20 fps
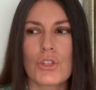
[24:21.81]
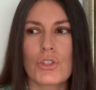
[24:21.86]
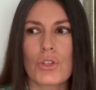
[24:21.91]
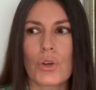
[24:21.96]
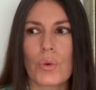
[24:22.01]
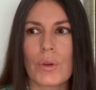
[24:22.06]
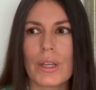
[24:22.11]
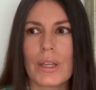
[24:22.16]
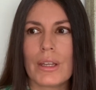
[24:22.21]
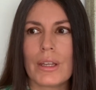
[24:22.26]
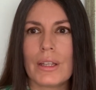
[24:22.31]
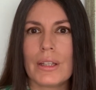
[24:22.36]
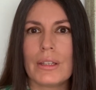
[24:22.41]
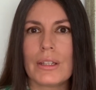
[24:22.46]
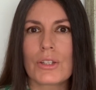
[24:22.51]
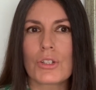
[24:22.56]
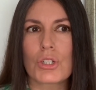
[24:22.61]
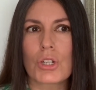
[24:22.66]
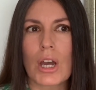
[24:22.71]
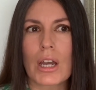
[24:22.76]
So
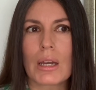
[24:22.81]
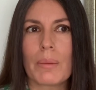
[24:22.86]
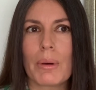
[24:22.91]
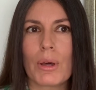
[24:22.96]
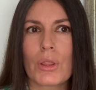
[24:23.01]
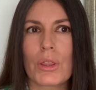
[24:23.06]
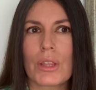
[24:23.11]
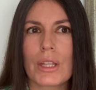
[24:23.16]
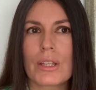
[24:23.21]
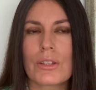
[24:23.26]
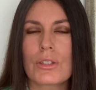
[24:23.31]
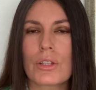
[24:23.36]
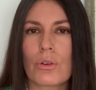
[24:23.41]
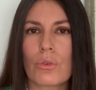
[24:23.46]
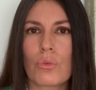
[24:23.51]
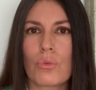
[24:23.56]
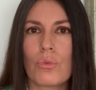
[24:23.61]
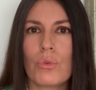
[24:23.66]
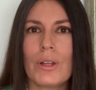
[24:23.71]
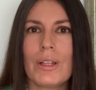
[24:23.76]
let's talk about things that
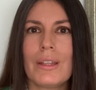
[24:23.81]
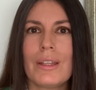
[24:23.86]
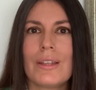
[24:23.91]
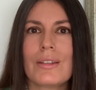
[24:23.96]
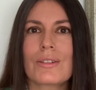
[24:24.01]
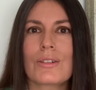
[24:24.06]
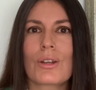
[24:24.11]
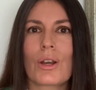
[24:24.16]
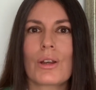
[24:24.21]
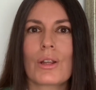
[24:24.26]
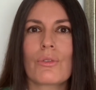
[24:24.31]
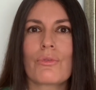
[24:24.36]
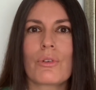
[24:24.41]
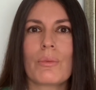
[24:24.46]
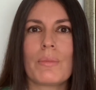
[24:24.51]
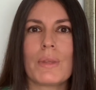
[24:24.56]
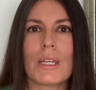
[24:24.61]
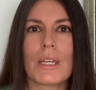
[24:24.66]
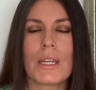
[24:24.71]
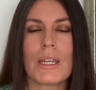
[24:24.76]
are really starting
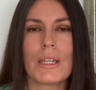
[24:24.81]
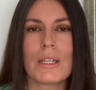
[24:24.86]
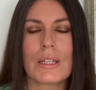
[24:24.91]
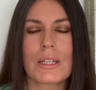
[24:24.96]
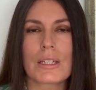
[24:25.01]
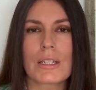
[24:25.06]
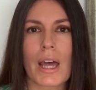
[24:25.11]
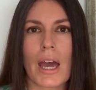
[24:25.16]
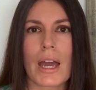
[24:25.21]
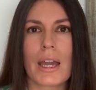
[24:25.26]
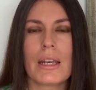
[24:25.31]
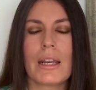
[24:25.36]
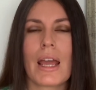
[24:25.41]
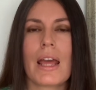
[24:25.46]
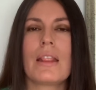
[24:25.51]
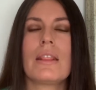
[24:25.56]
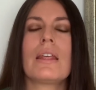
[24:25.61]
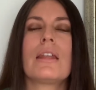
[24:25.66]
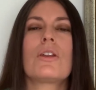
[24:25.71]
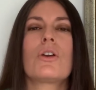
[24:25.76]
from the inside
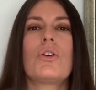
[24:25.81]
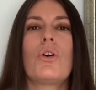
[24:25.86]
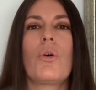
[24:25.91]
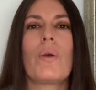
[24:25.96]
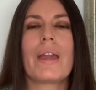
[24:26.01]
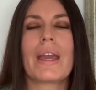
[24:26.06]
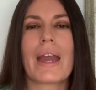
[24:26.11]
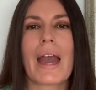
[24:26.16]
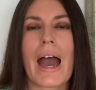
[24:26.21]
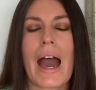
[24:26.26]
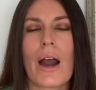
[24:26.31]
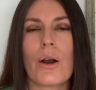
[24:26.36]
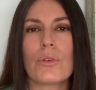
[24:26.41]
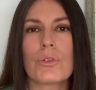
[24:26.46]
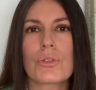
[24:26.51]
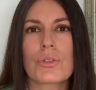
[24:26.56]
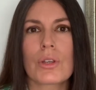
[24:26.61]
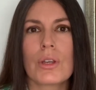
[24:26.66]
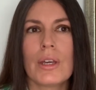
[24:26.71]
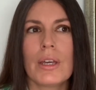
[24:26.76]
and then going
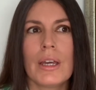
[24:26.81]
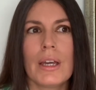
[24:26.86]
out.